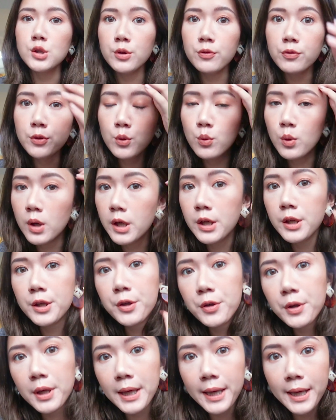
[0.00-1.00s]
So if you want to
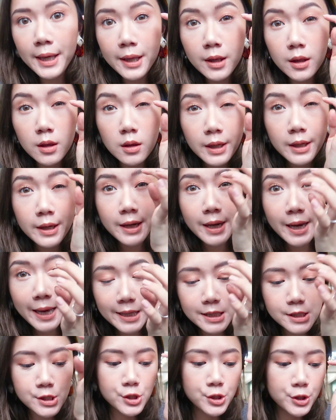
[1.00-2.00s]
create a
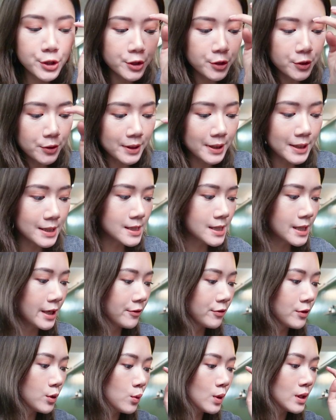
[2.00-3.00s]
nicer crease, like
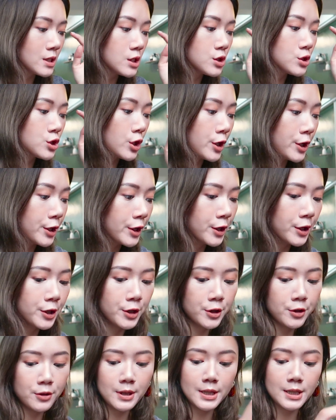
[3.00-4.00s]
if you want a darker
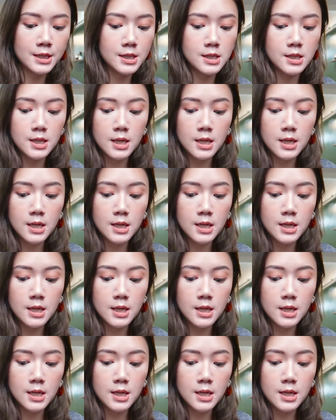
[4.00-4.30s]
crease,